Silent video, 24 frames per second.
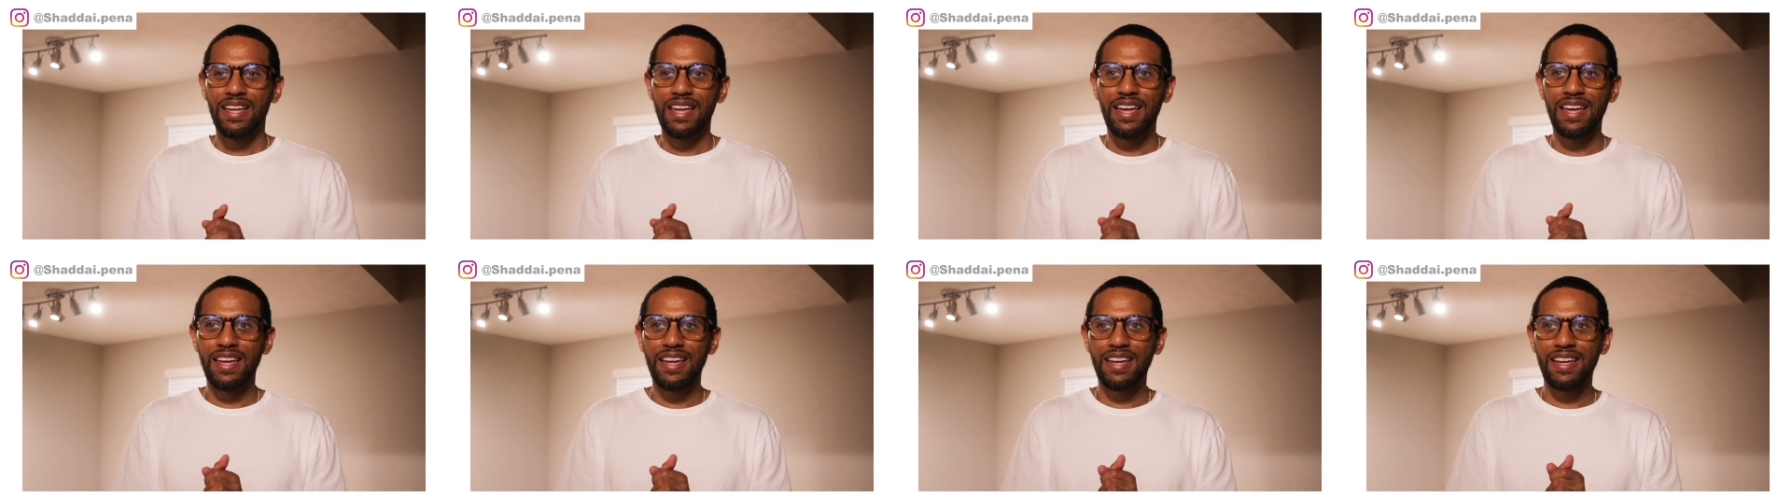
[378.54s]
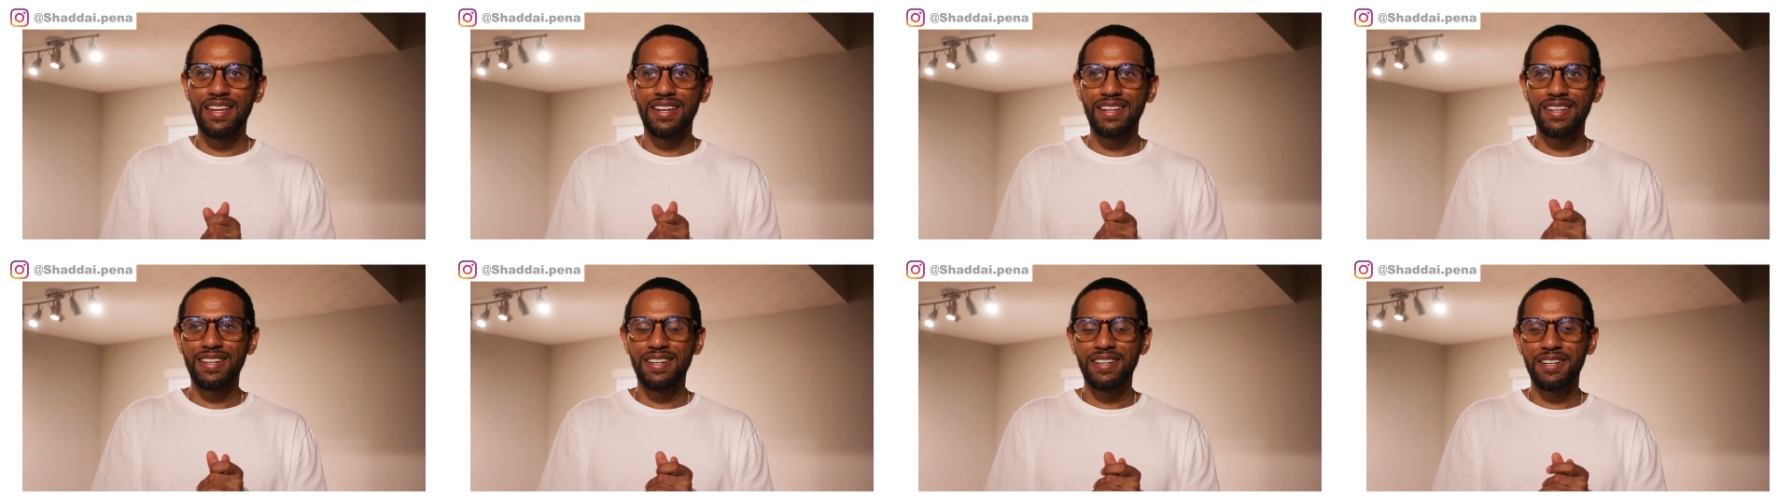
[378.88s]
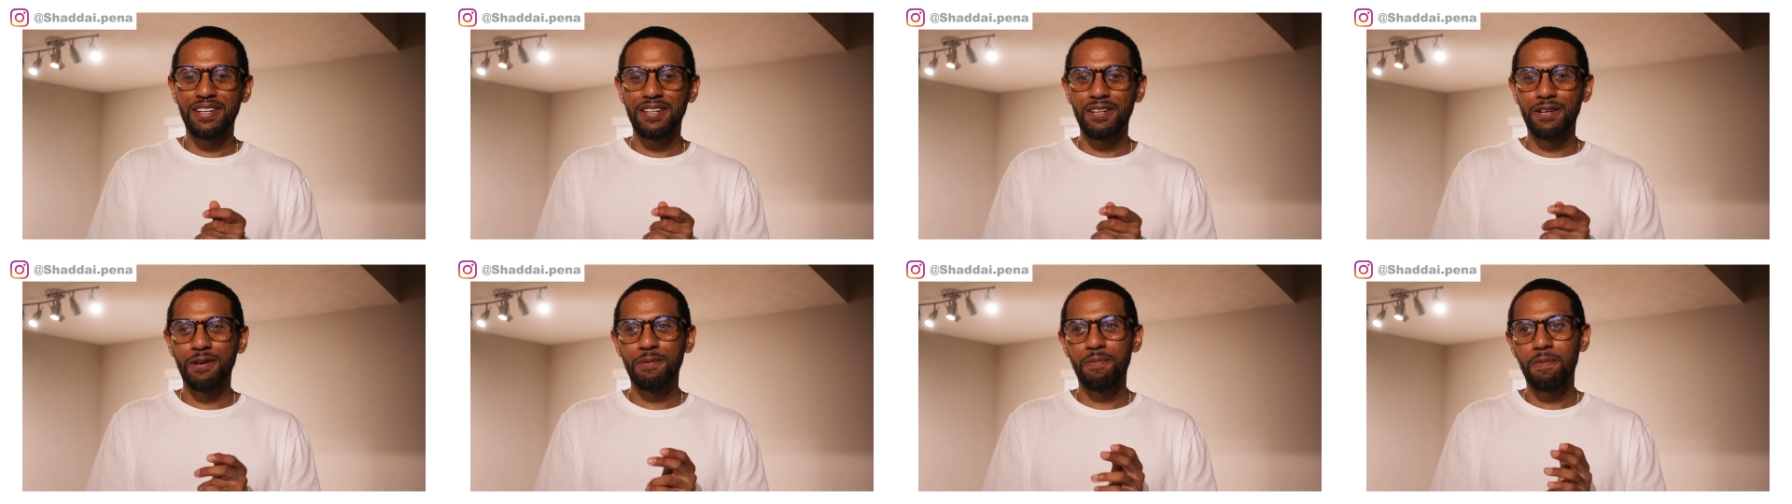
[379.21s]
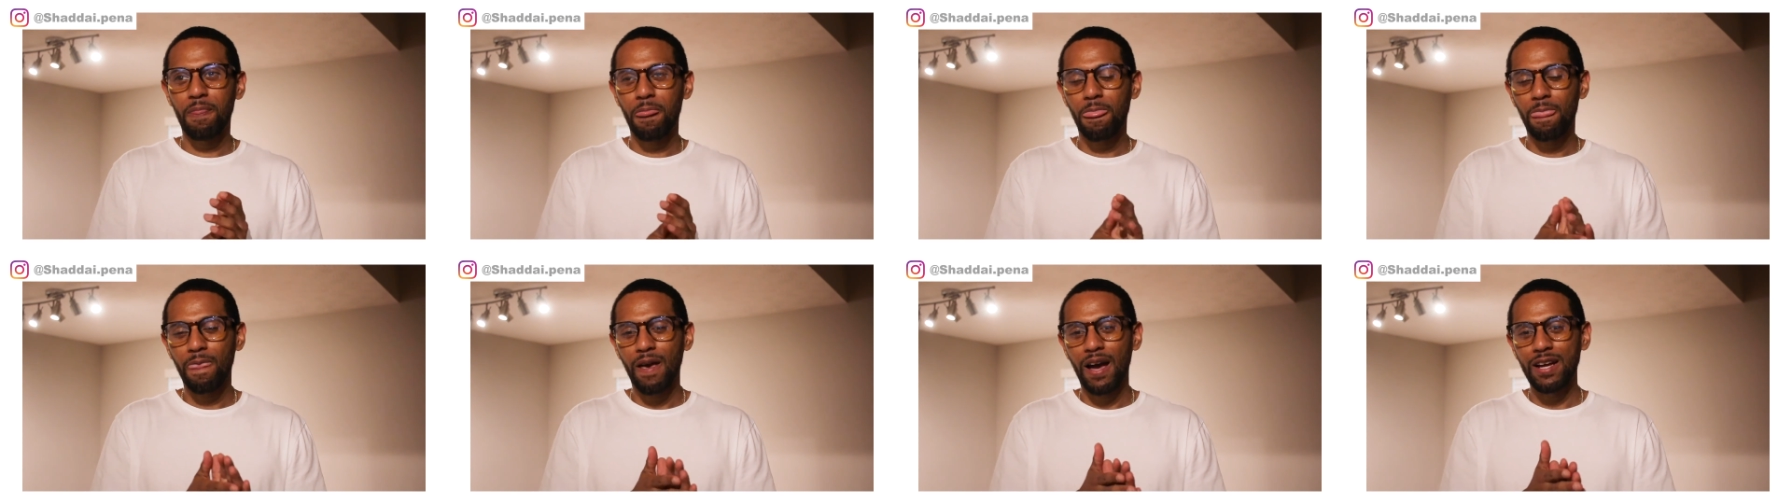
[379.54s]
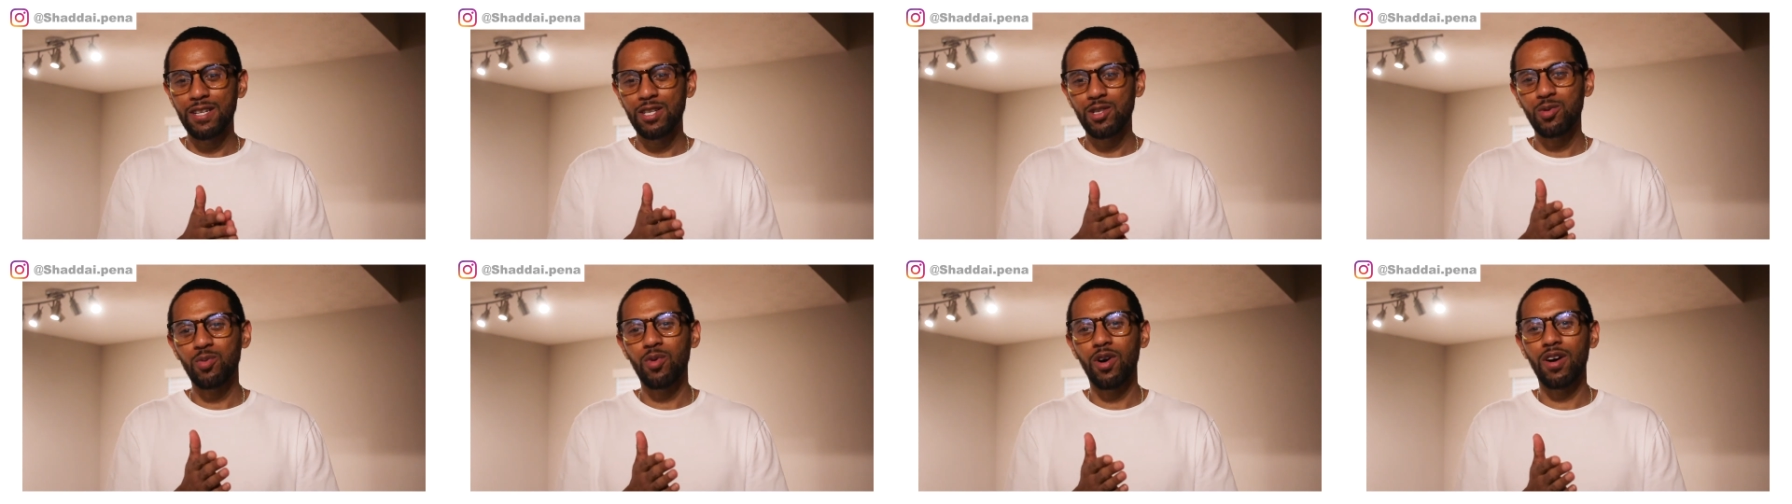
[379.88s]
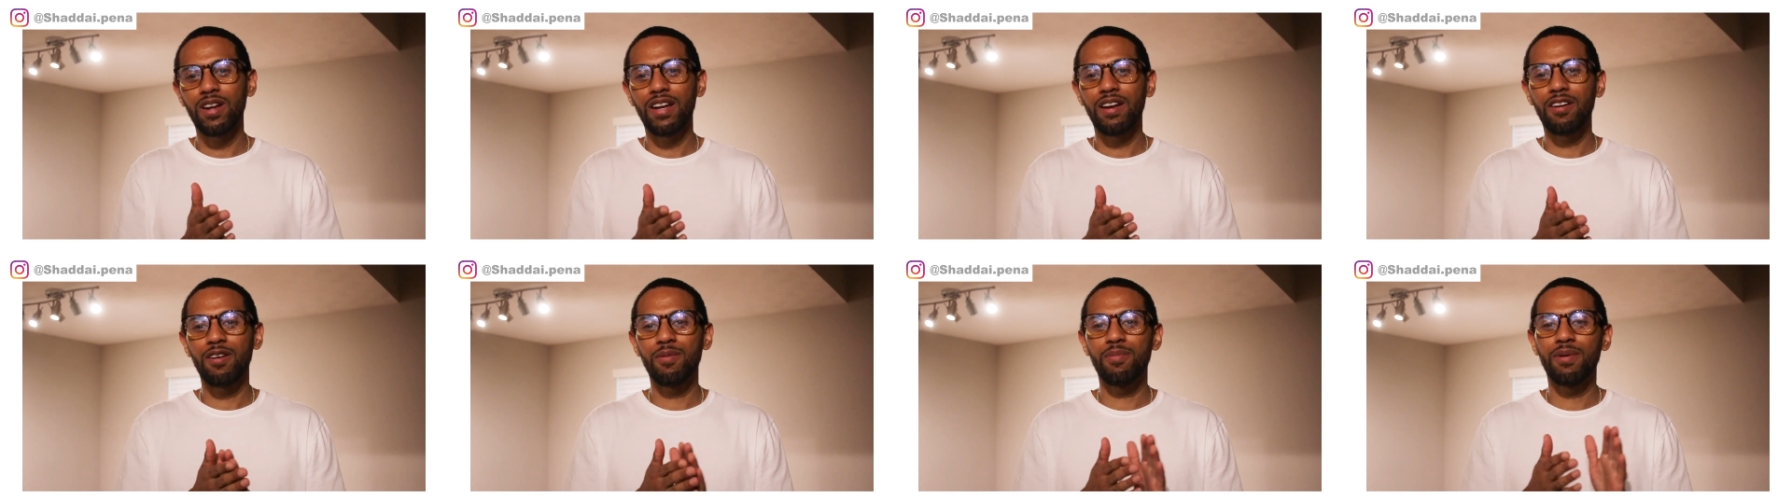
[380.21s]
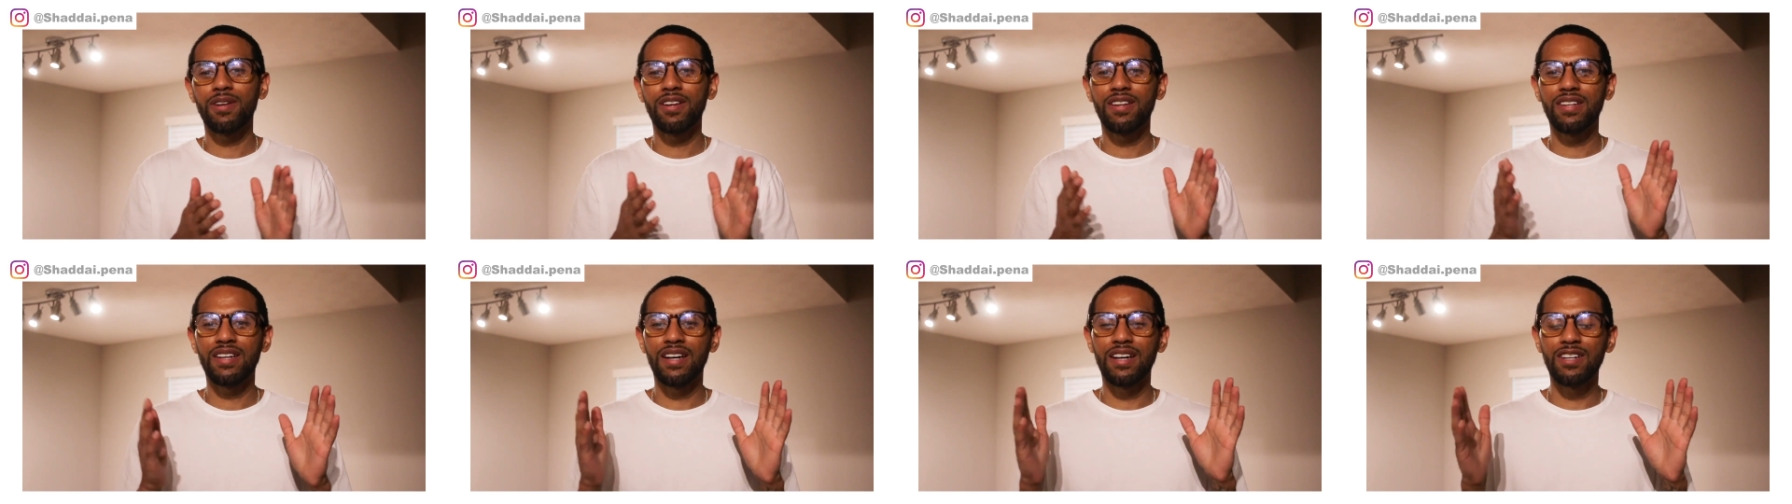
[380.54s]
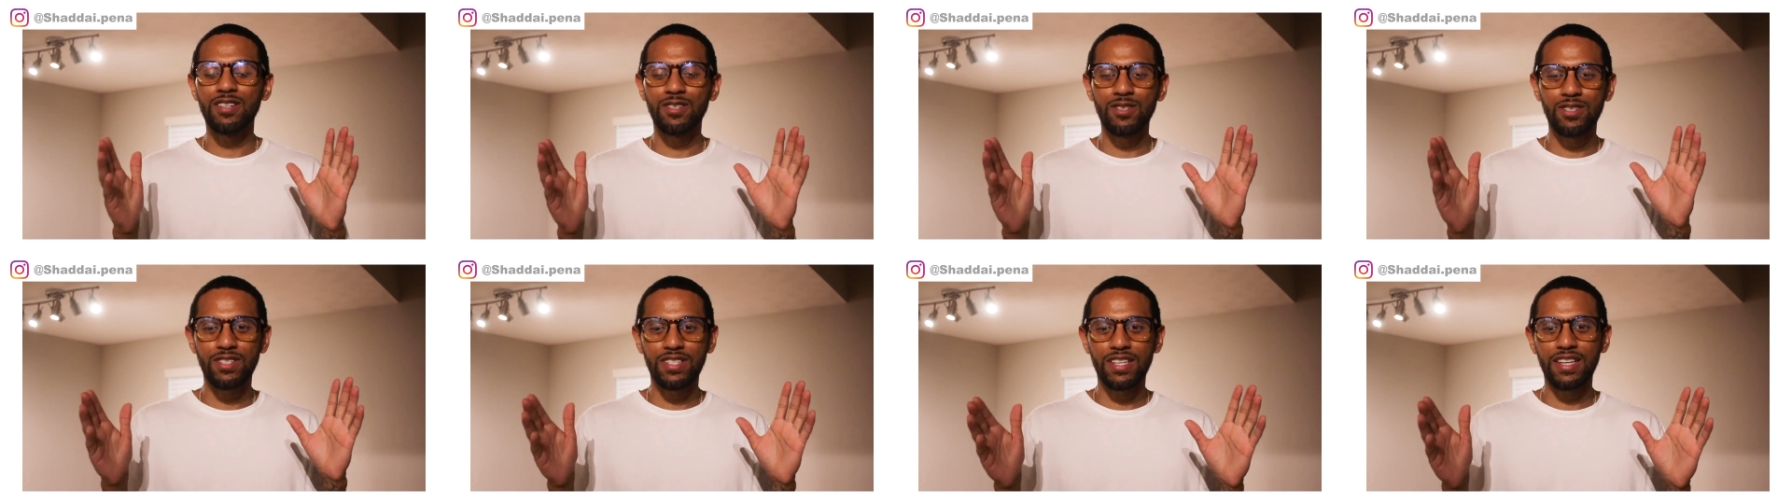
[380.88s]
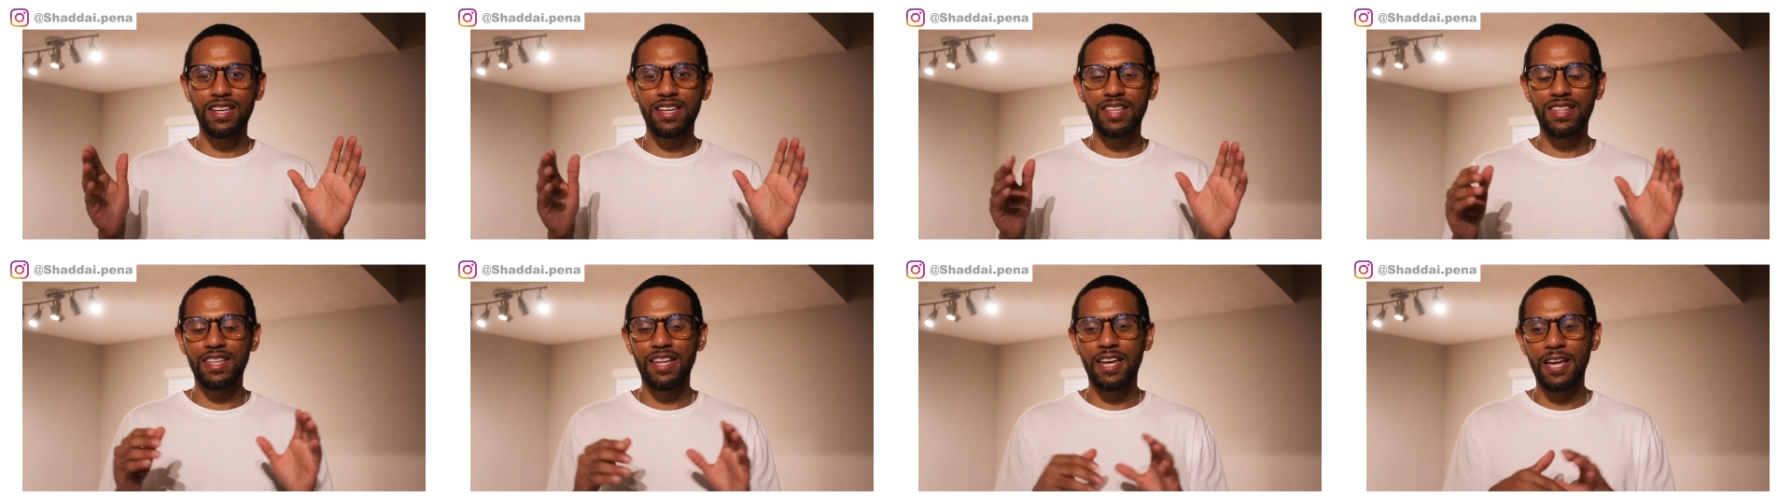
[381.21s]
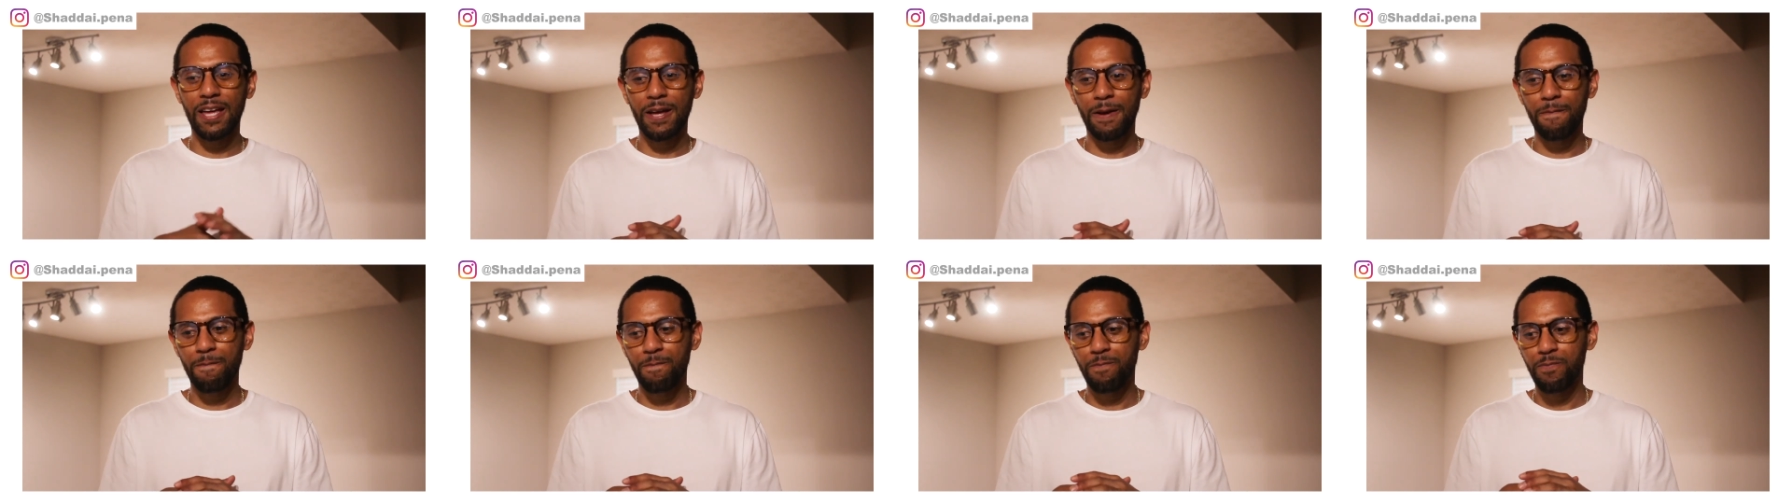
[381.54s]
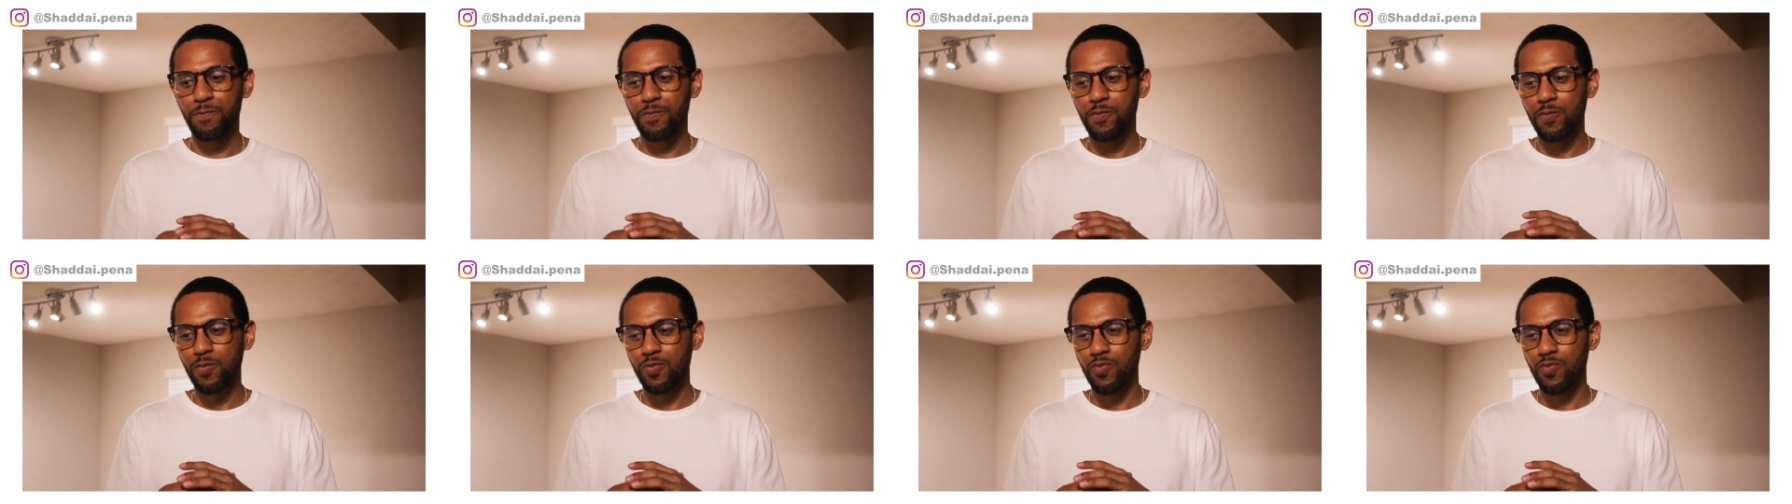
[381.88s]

and um, I just want everybody to understand that